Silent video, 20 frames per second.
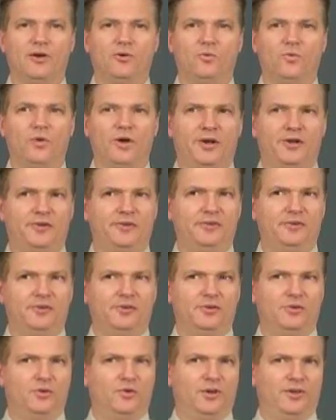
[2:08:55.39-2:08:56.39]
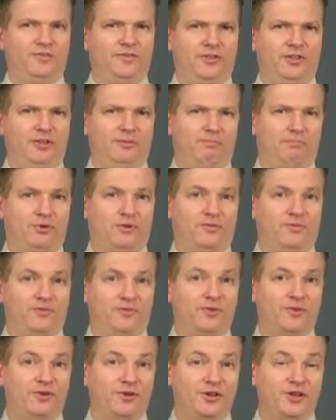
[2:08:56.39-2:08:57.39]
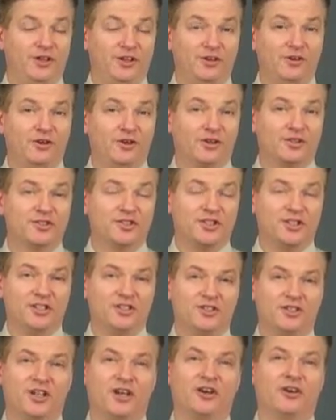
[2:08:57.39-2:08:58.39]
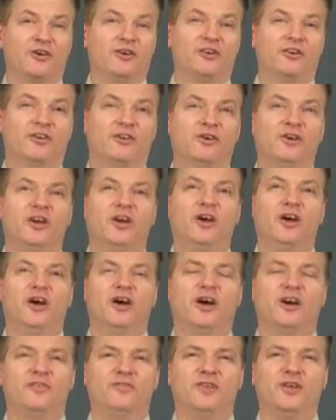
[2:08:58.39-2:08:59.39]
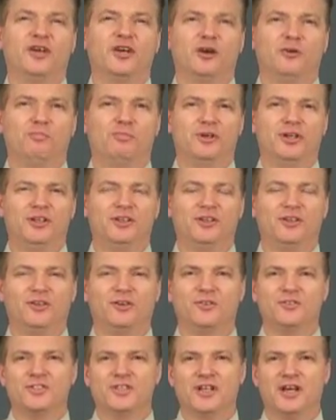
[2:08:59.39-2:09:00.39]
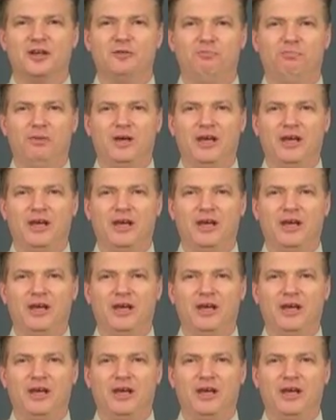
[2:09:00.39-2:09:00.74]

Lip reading: Well, whoever the preferred inter-exchange carrier of the company that owns that